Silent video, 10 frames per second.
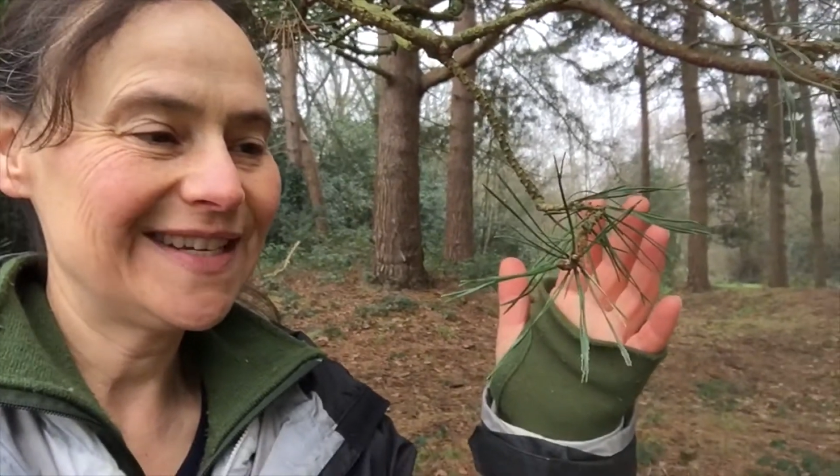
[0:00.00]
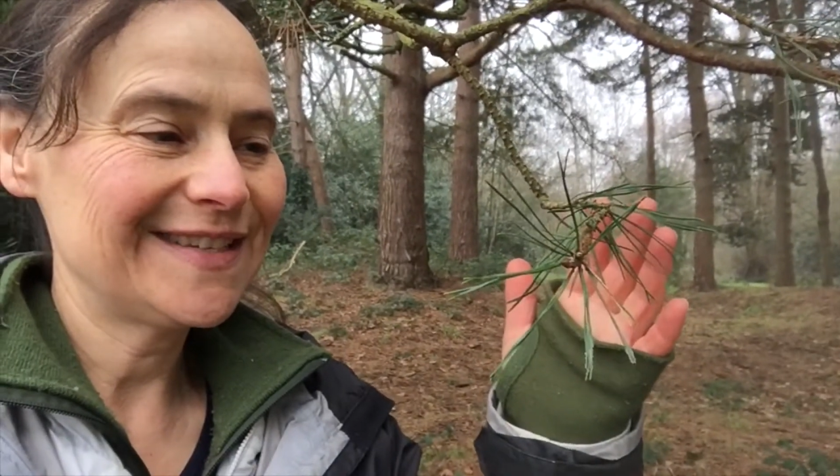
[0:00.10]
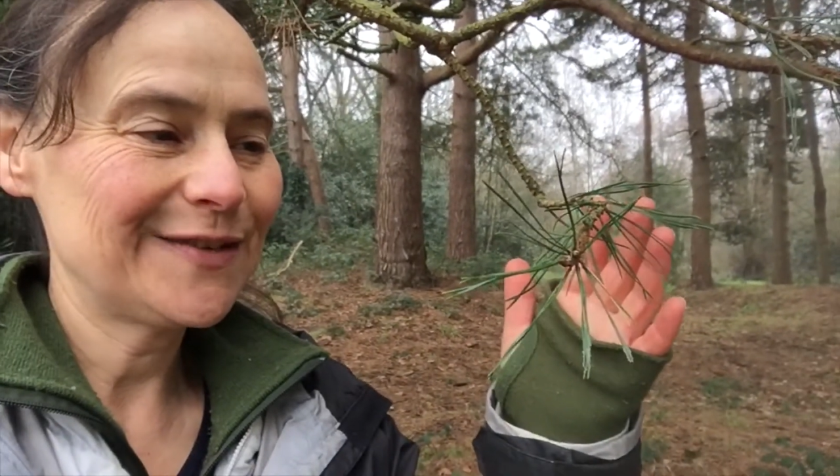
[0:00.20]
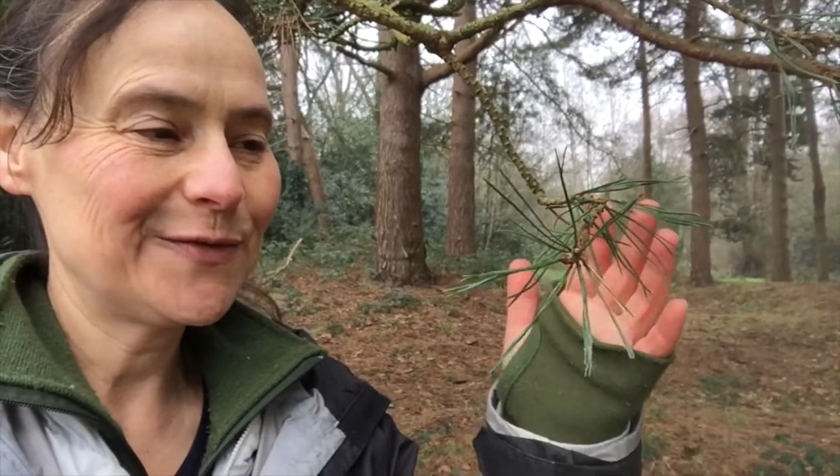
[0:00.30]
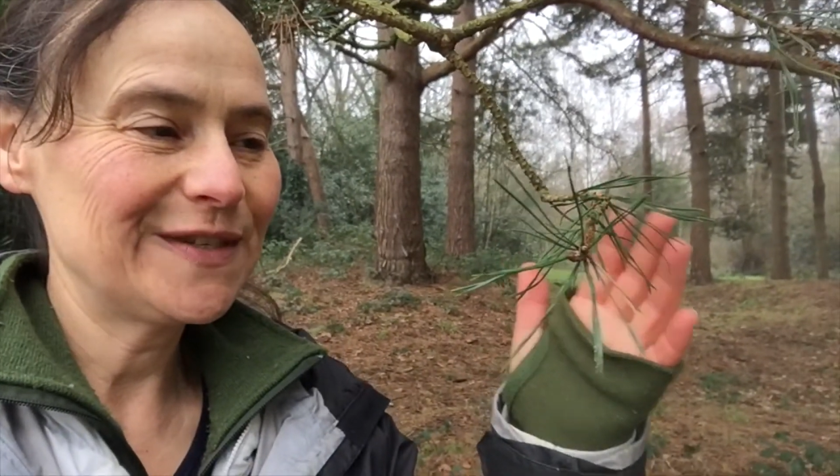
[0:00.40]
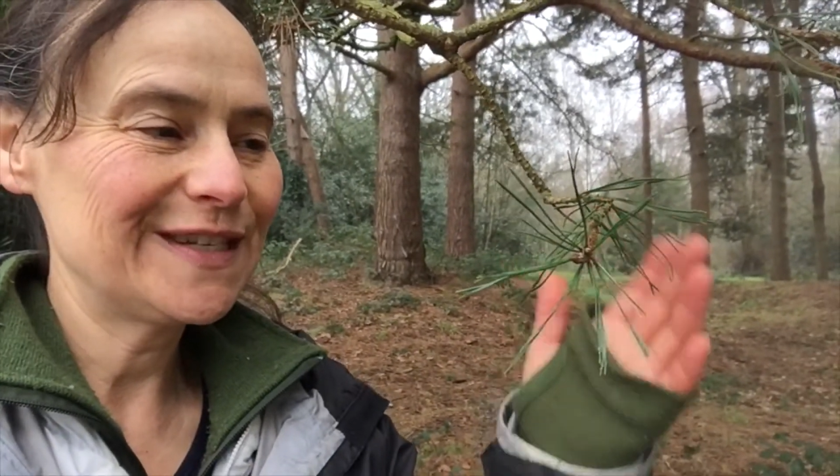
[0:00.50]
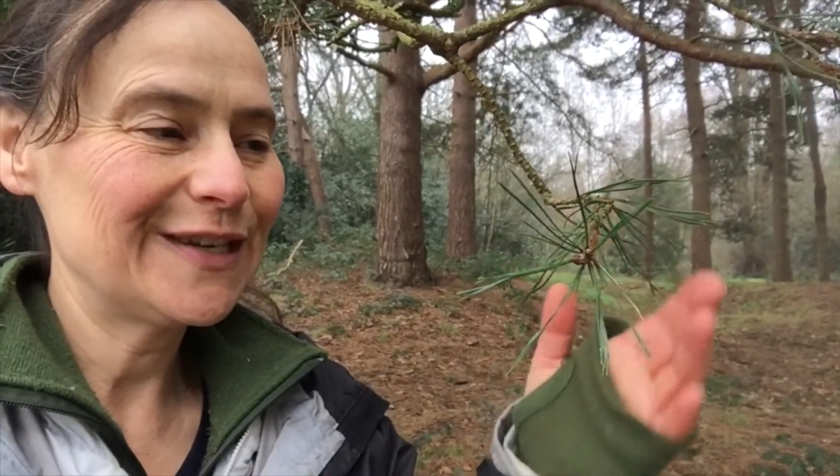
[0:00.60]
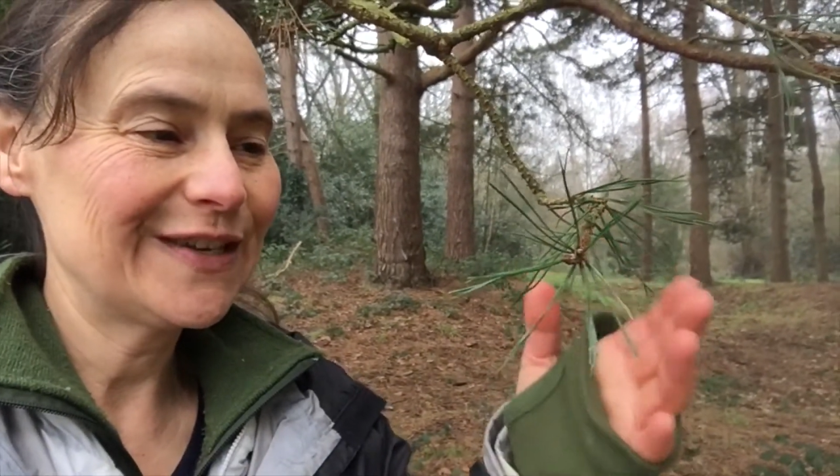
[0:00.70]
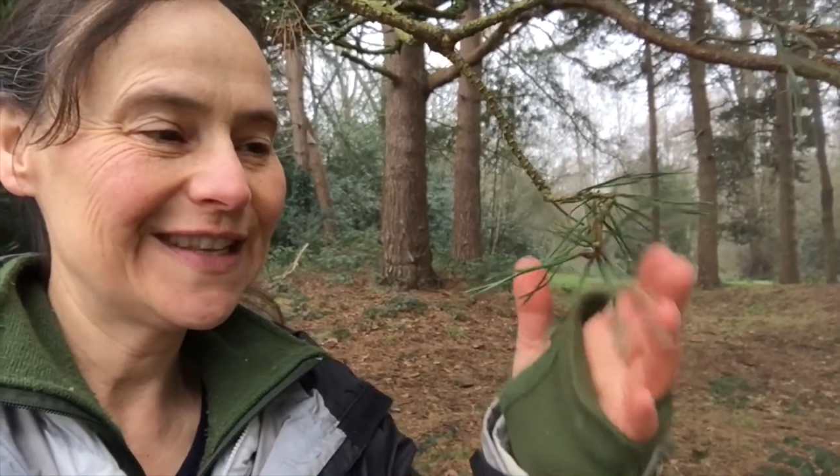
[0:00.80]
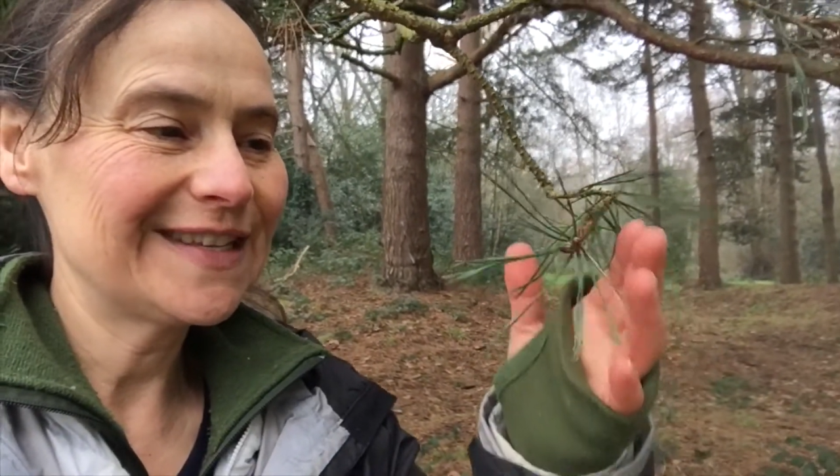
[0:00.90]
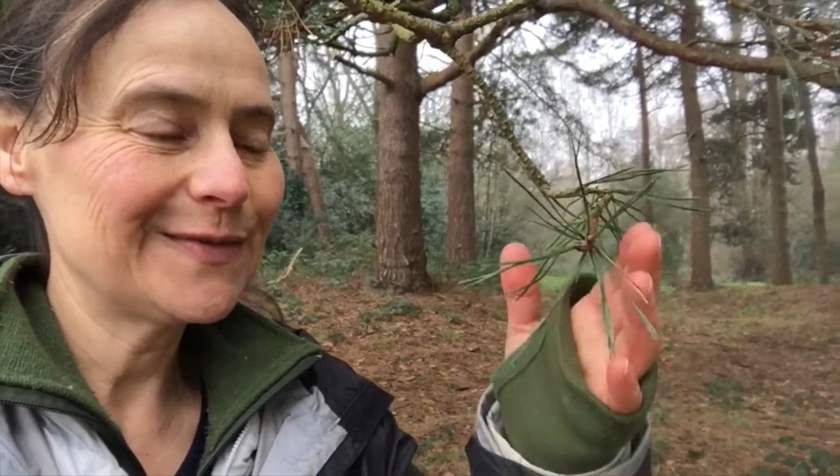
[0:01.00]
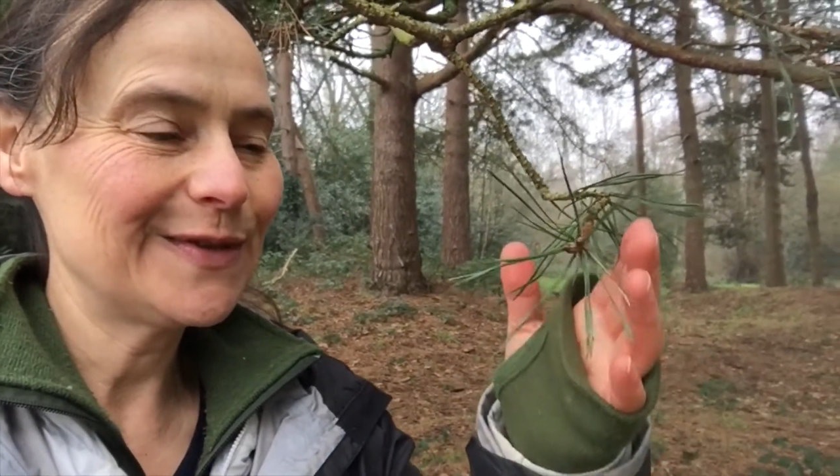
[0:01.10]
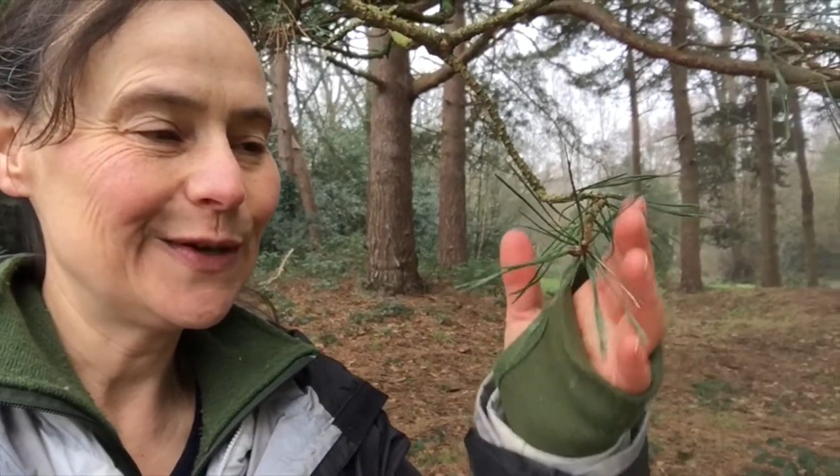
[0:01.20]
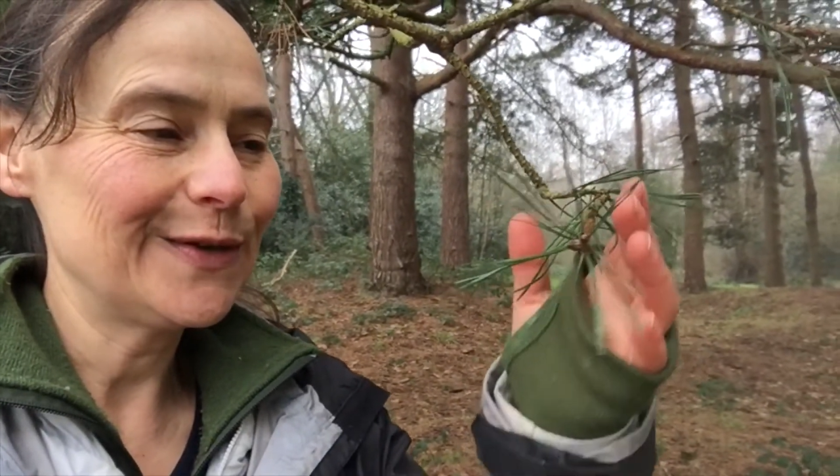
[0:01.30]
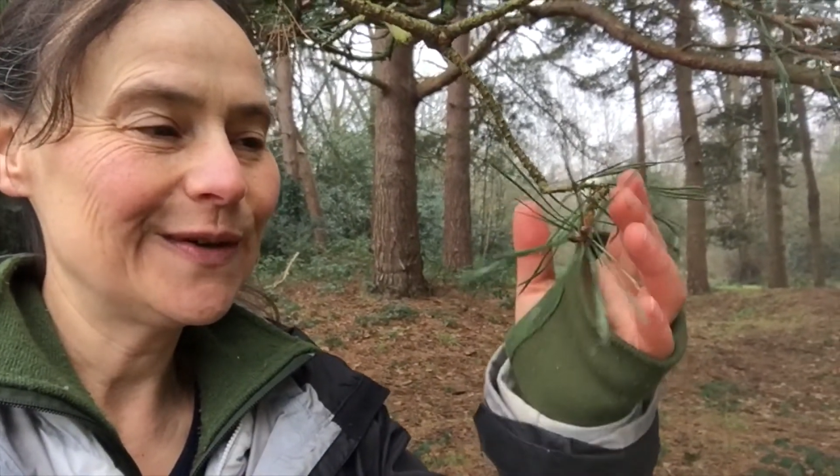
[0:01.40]
So, I wanted to look at this with
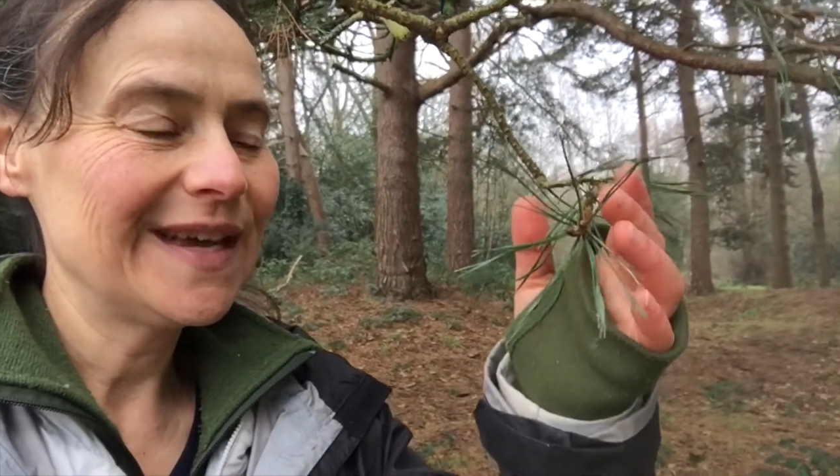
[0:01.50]
you.